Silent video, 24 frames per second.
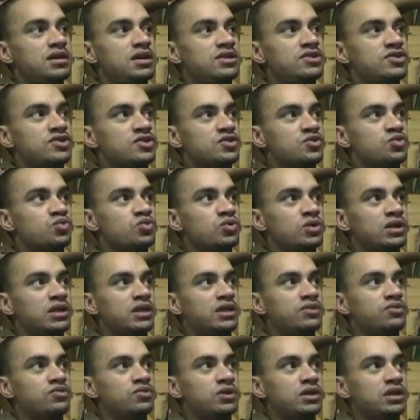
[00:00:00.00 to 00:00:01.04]
it just
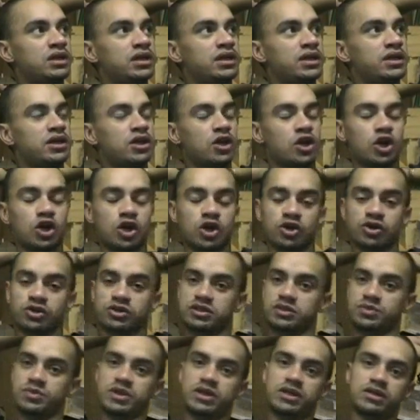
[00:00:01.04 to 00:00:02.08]
really, really
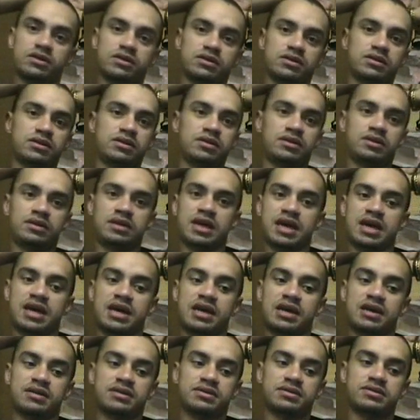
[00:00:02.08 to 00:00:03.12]
irks me
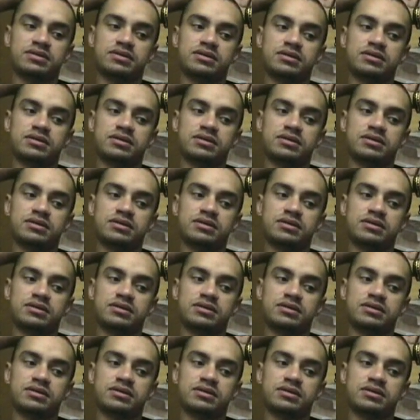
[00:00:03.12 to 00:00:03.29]
that